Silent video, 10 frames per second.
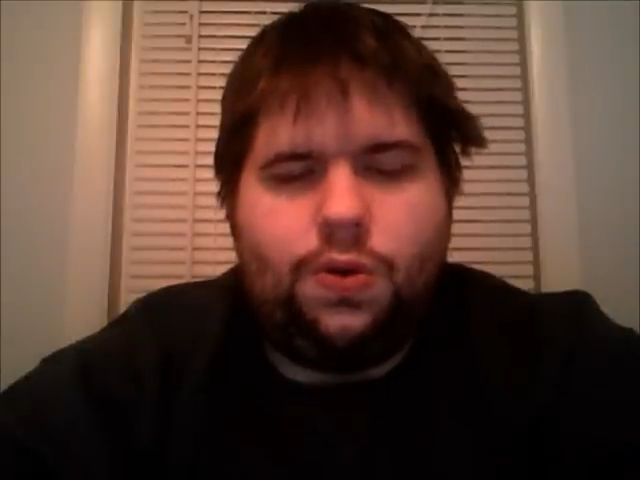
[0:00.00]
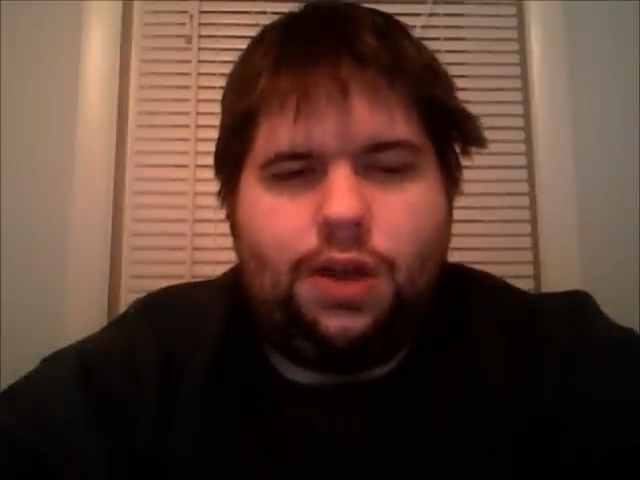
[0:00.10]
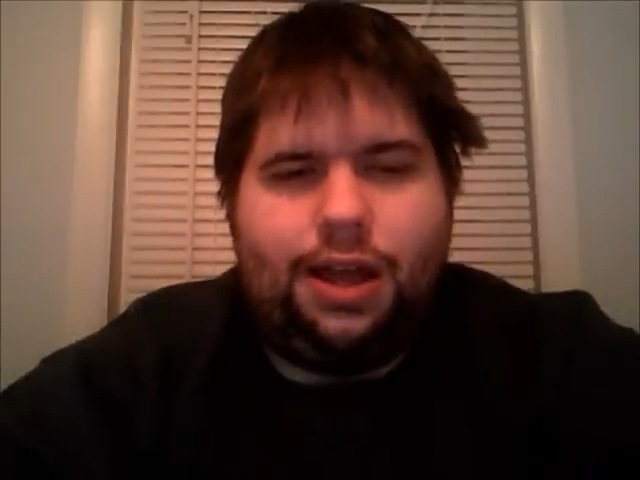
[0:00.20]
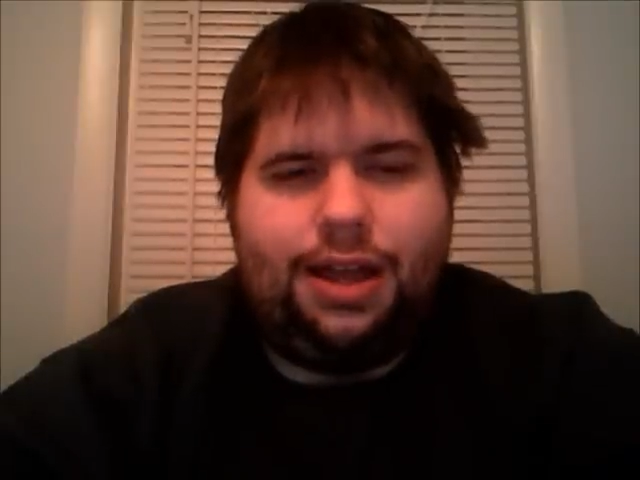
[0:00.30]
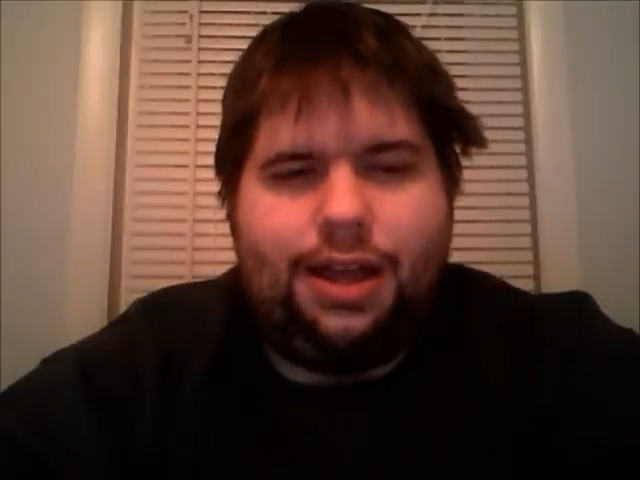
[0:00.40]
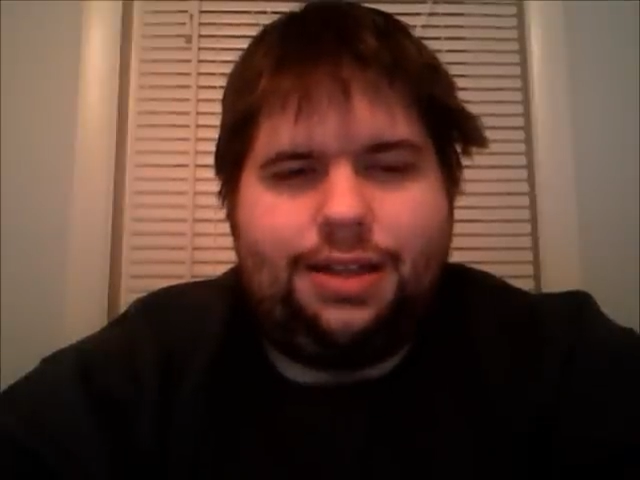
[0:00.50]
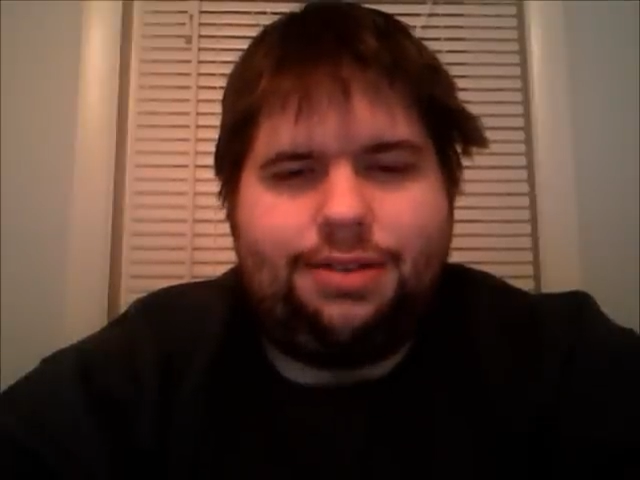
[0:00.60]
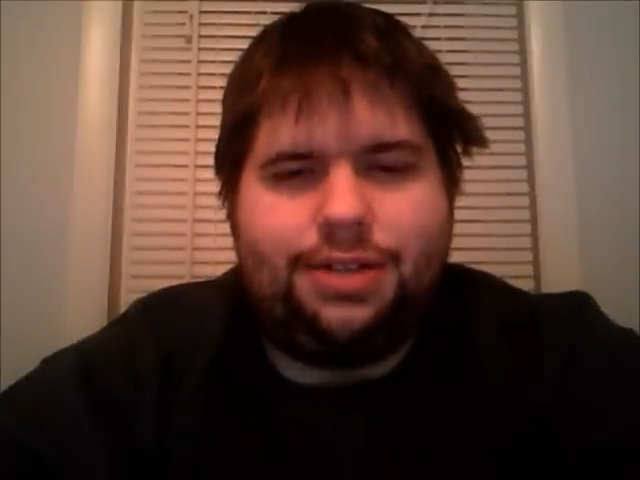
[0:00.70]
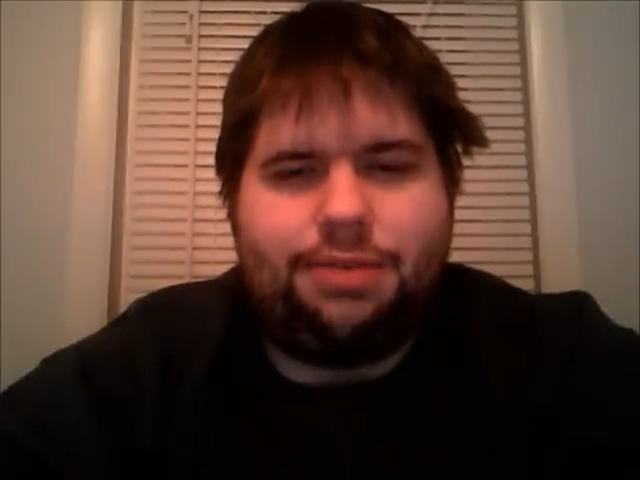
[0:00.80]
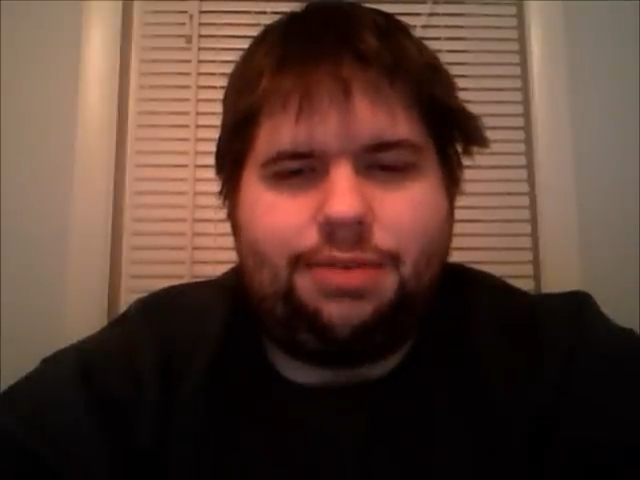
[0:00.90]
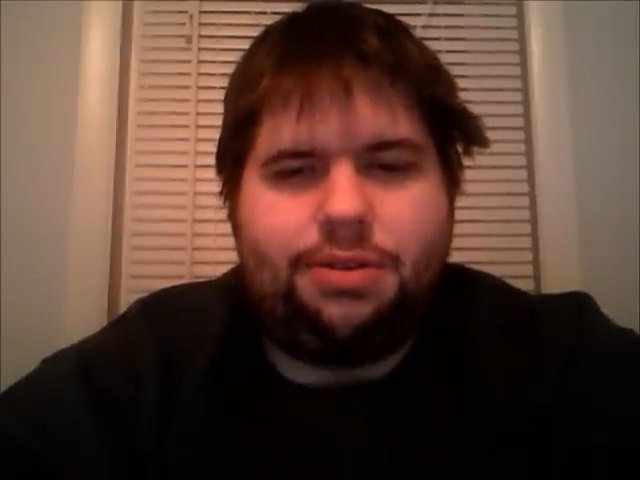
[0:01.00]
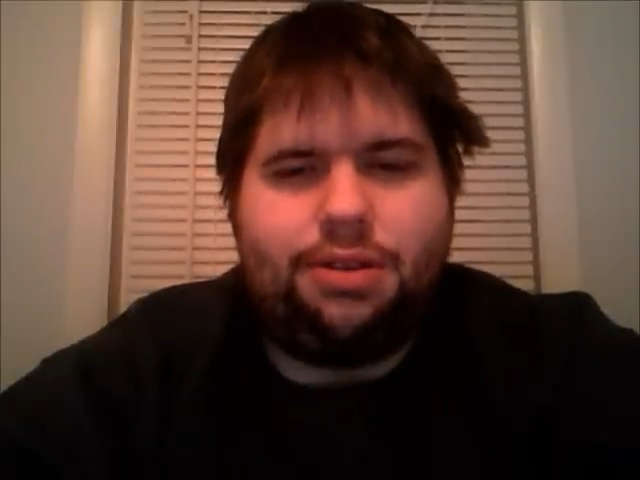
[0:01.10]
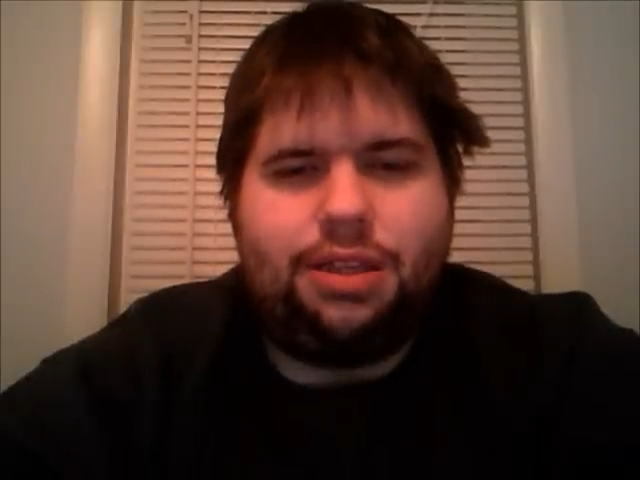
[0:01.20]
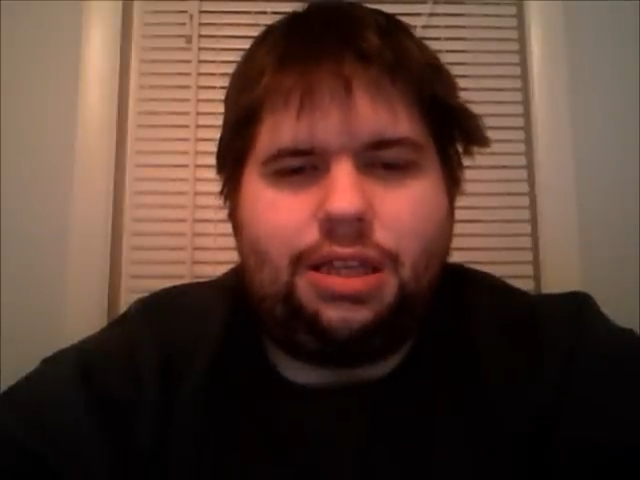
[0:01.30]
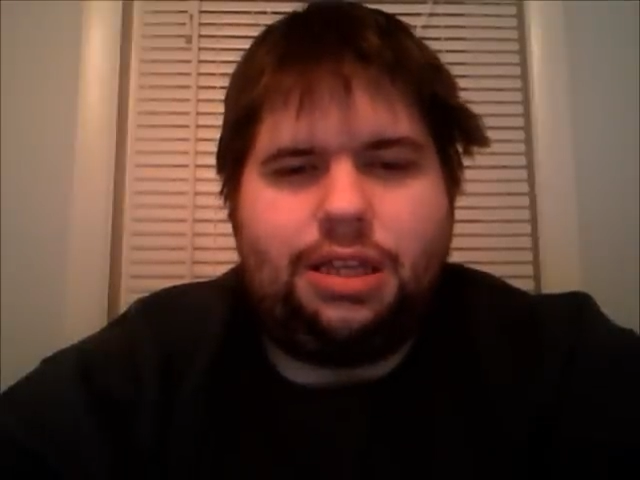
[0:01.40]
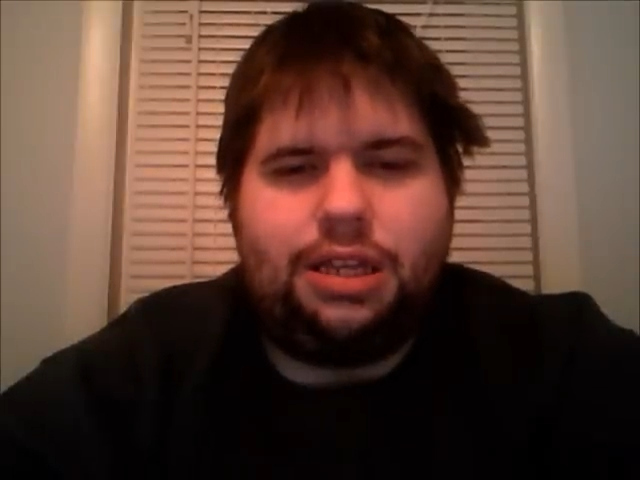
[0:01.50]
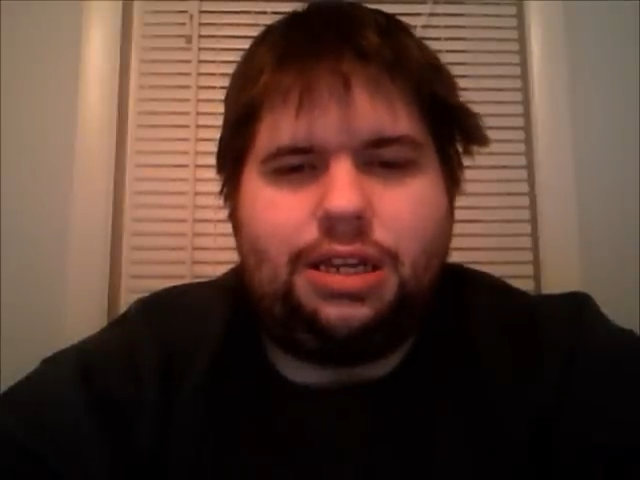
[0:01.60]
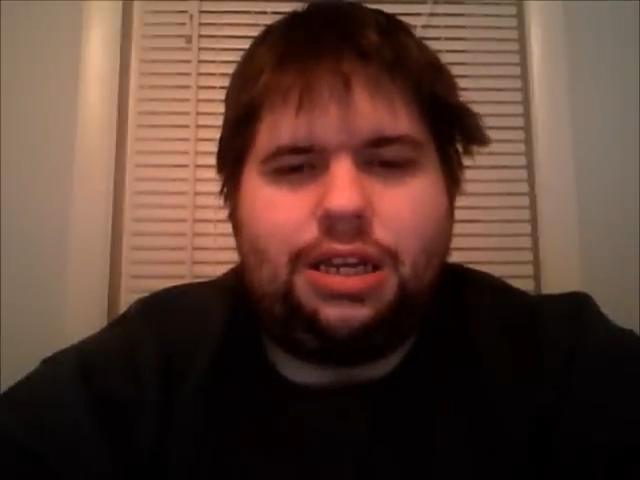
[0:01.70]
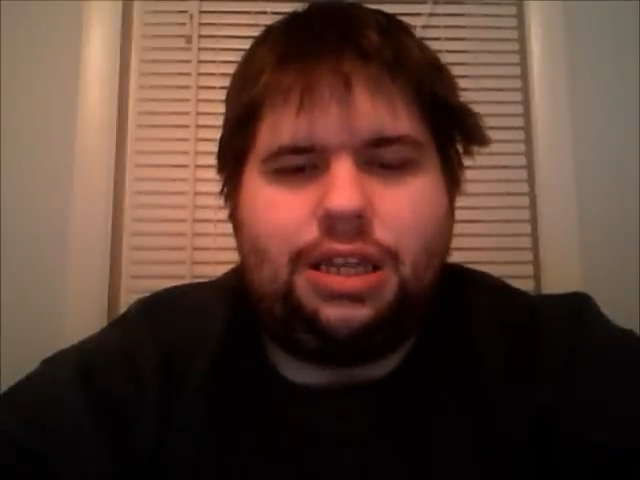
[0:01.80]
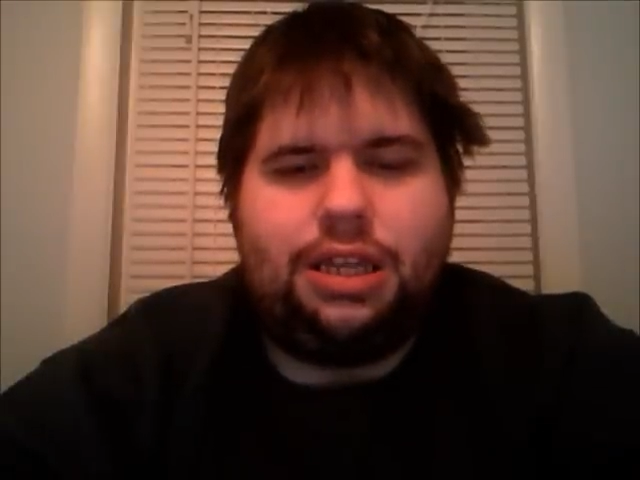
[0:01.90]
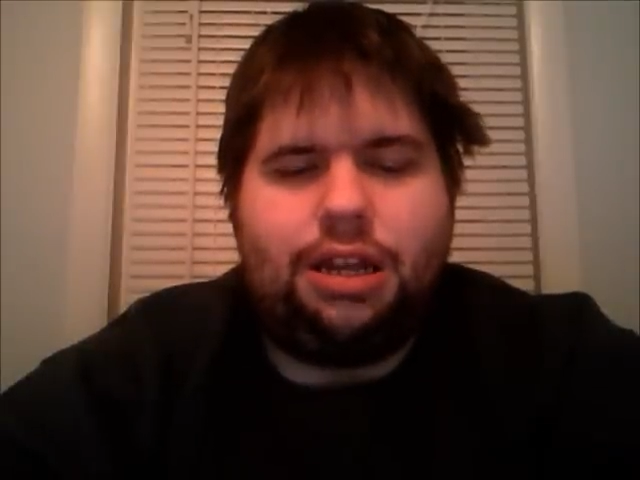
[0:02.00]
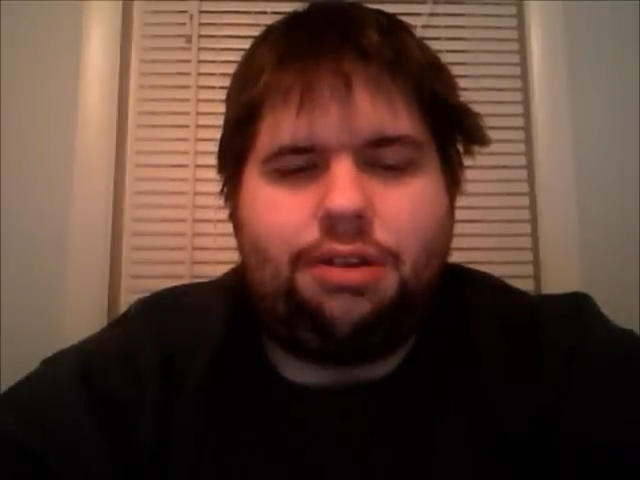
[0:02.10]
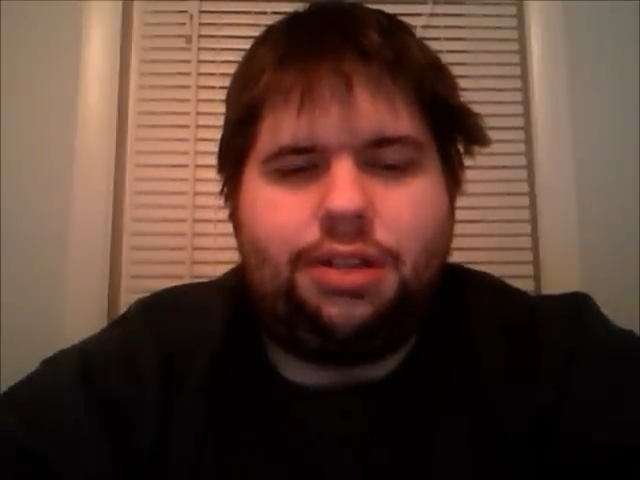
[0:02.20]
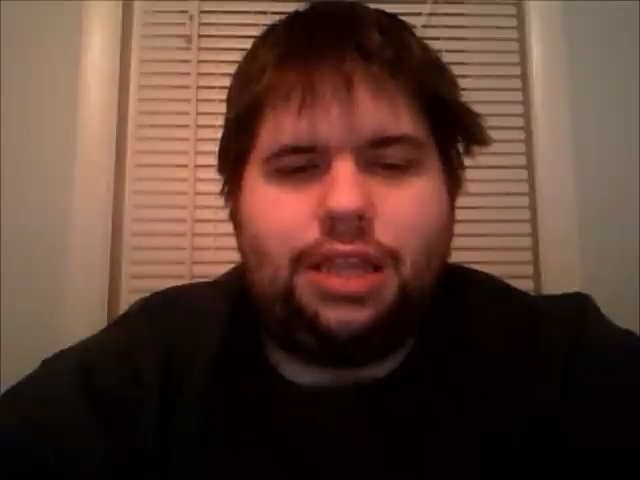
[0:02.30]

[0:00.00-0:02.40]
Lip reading: There's absolutely nothing to indicate other